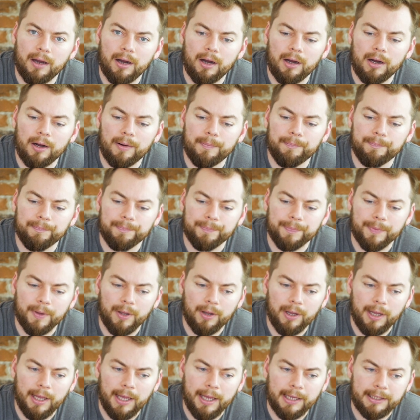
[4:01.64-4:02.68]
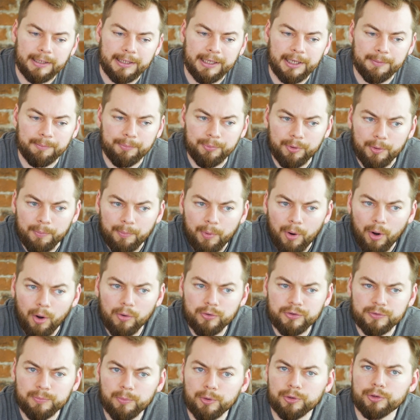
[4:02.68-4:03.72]
and can
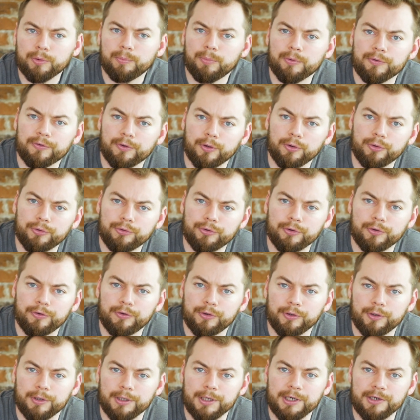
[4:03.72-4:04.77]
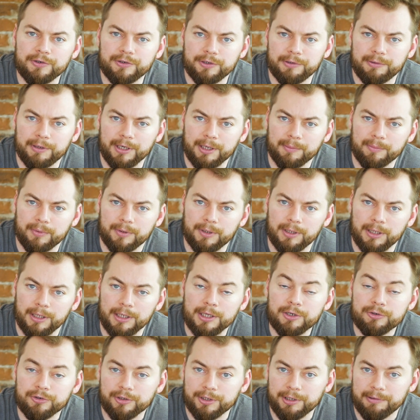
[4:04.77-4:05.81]
propose multiple solutions to your
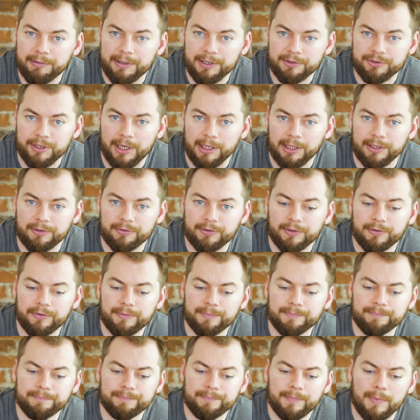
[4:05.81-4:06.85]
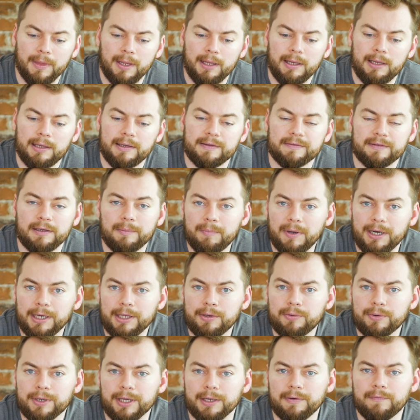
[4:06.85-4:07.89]
engineering challenges.
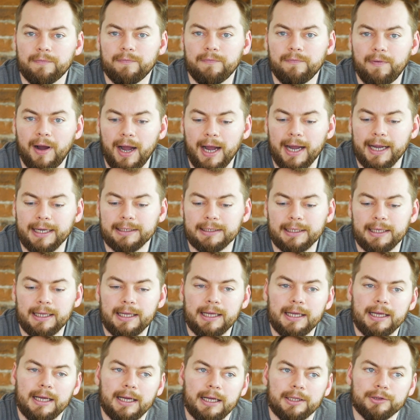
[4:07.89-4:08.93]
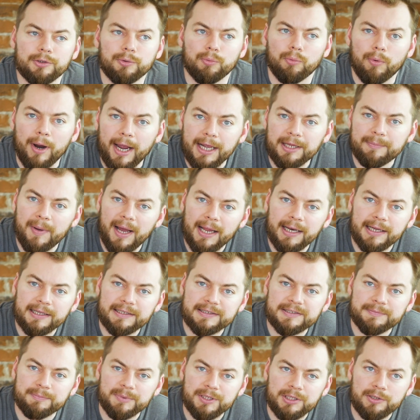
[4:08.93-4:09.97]
Somebody who can find the right
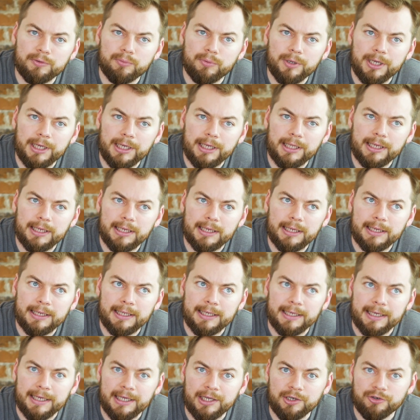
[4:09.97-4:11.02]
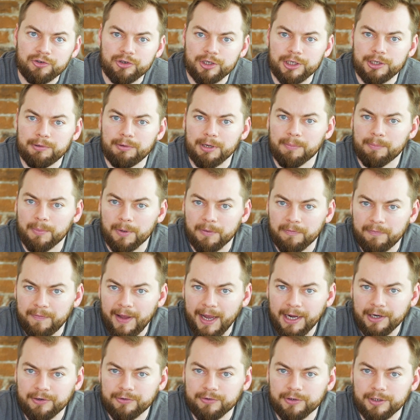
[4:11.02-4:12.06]
balance between the engineering
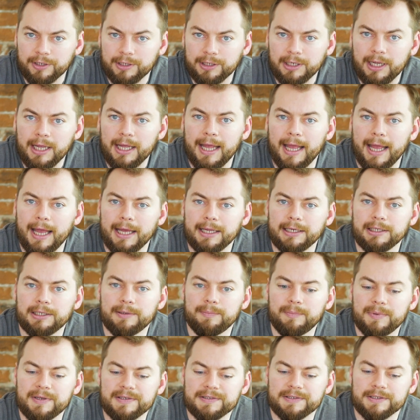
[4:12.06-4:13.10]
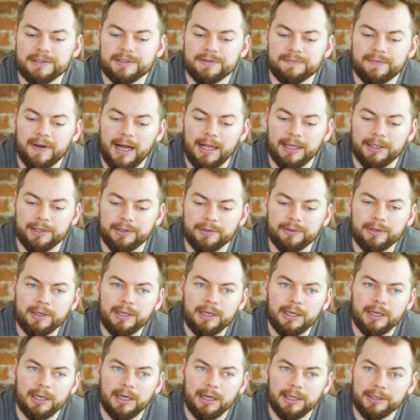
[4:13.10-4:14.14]
perfection and the business value,
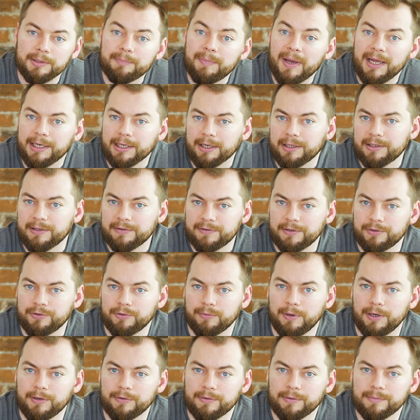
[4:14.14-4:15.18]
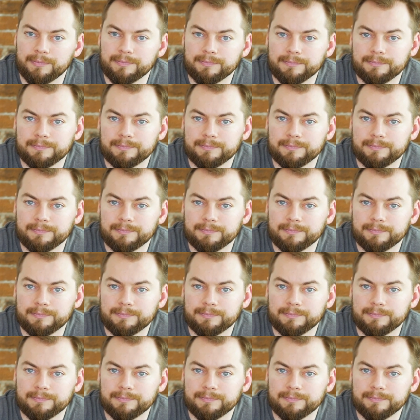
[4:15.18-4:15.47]
depending on the situation.